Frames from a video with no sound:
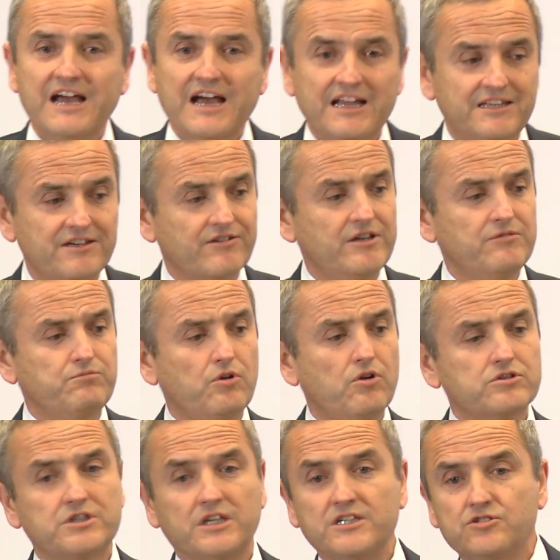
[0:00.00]
and the red
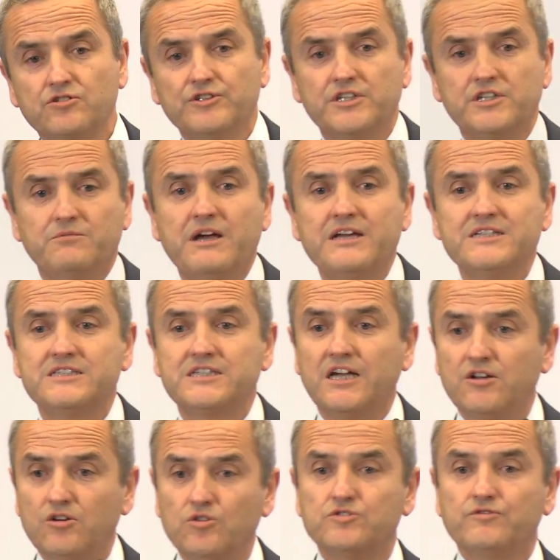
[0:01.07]
box that is on on the demand
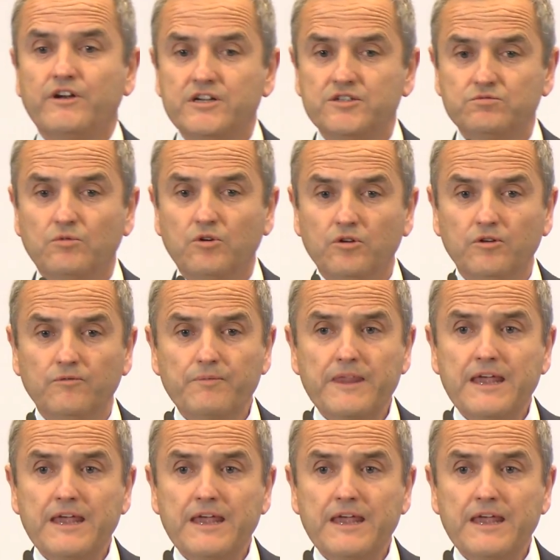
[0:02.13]
side looks very small.